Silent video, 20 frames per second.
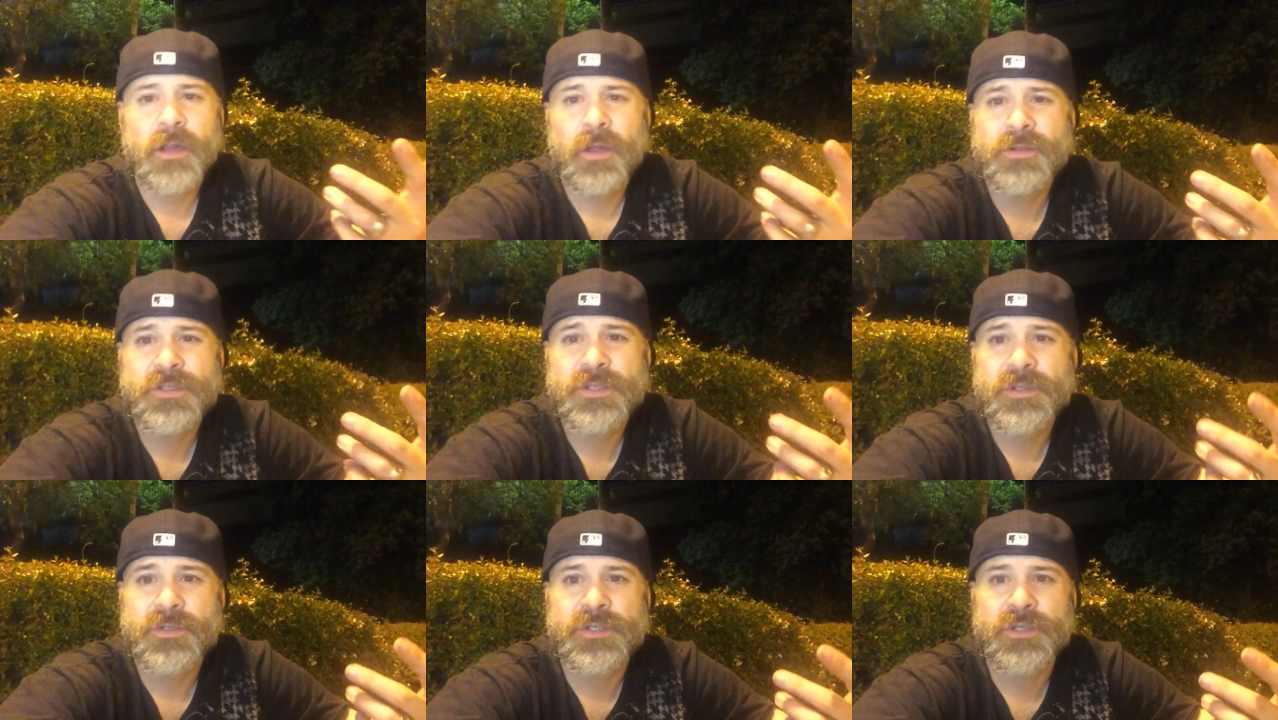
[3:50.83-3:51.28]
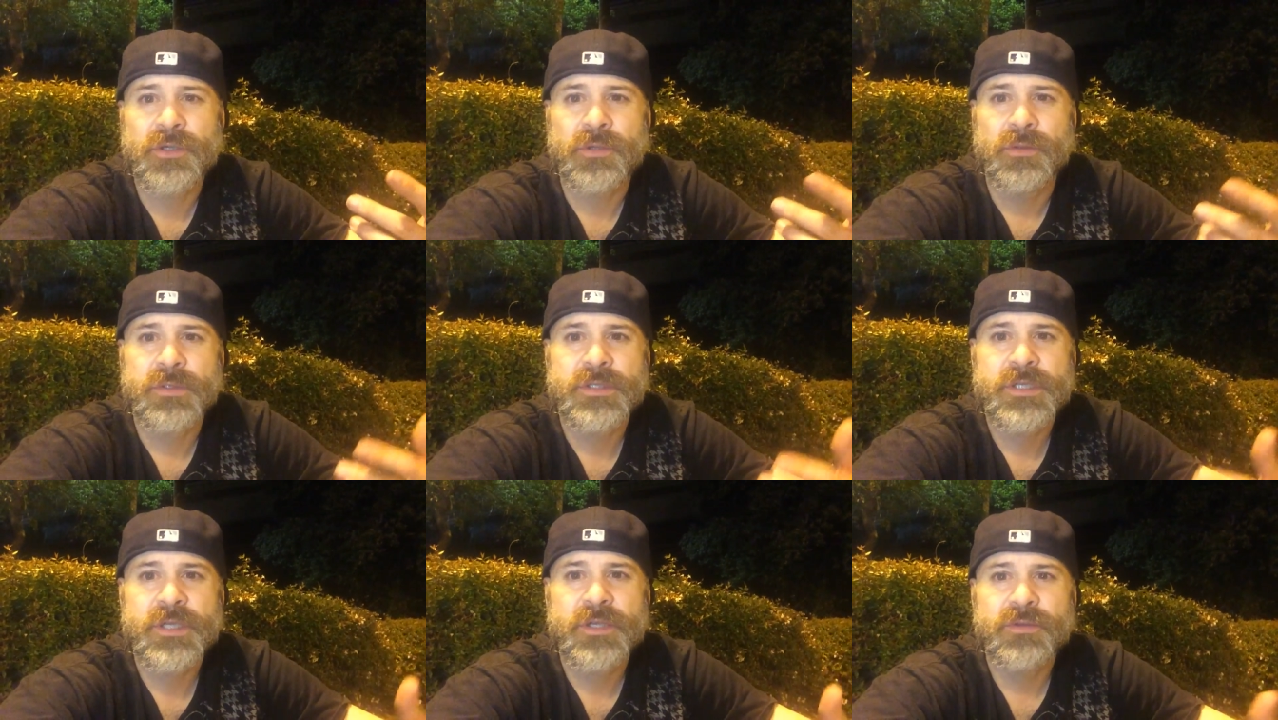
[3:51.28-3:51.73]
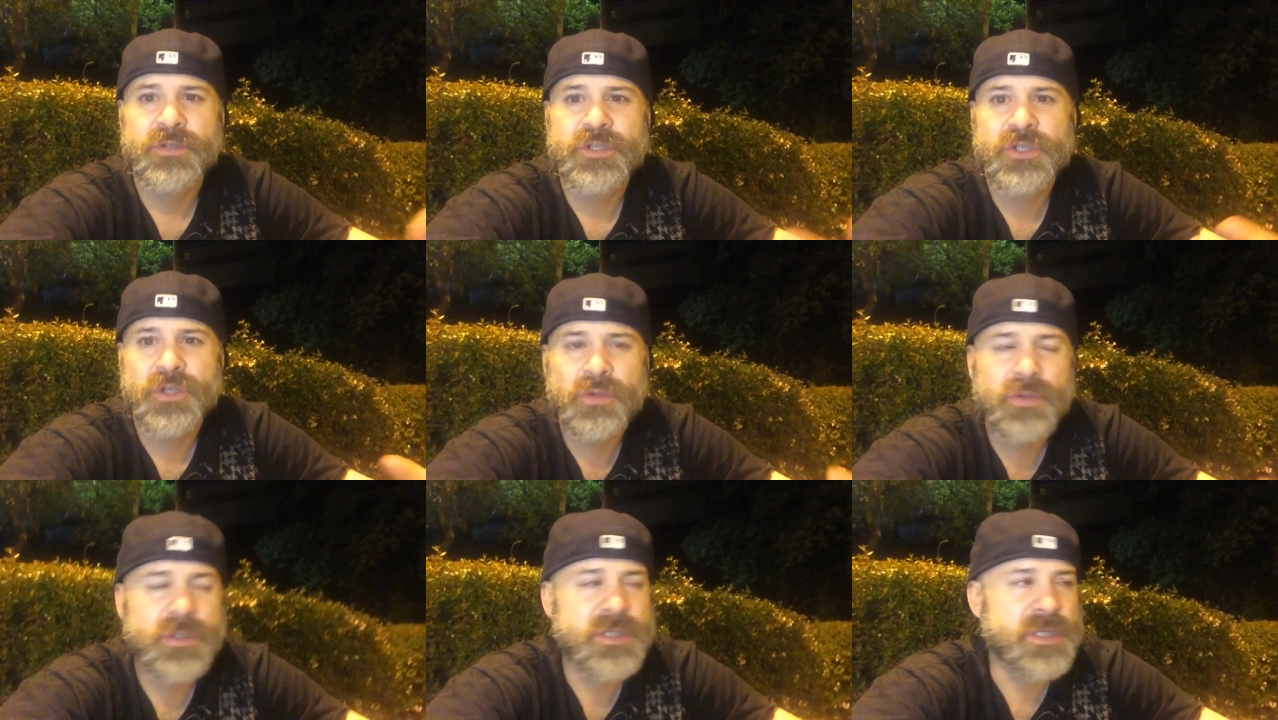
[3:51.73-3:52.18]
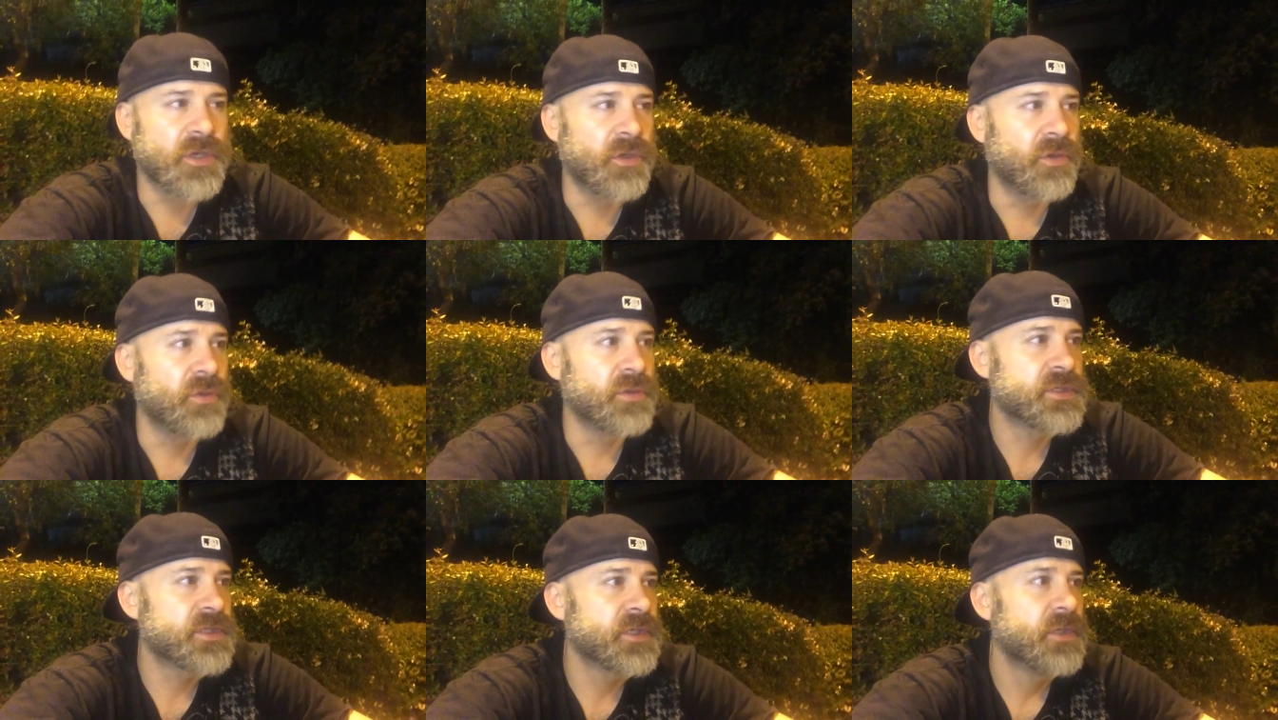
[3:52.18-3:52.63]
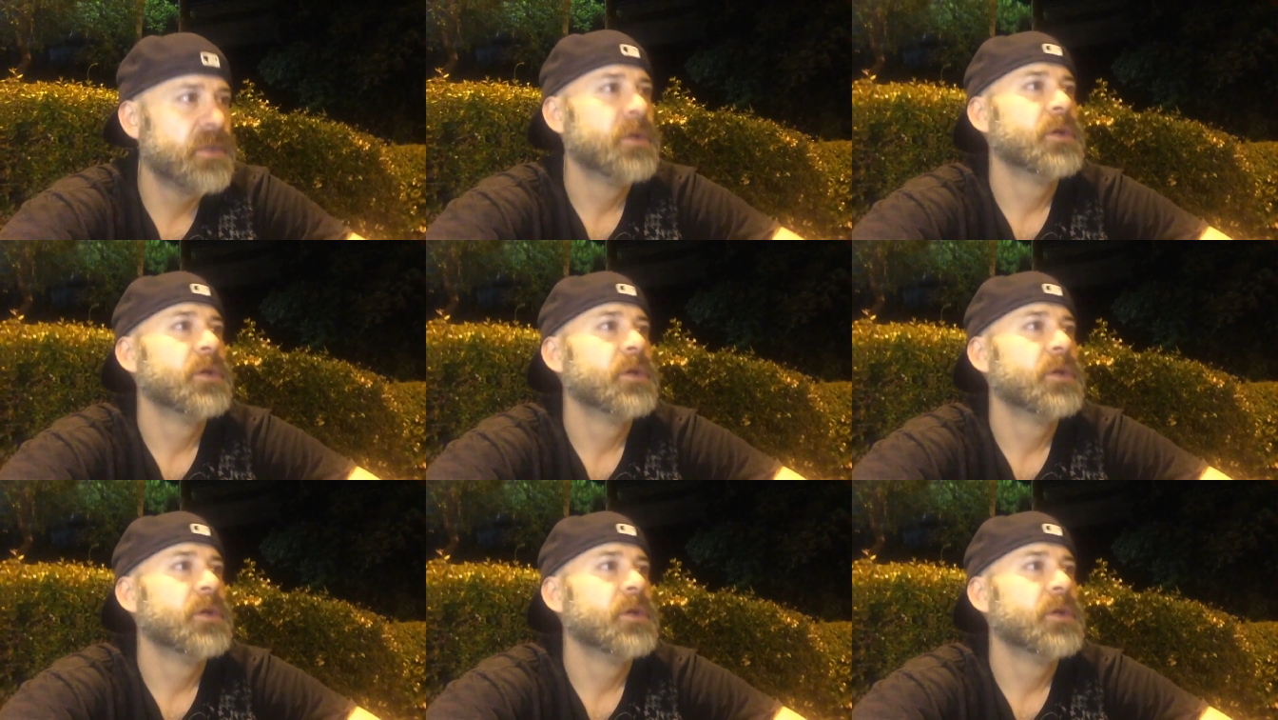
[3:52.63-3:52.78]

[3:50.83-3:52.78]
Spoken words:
clothes you choose. You choose those.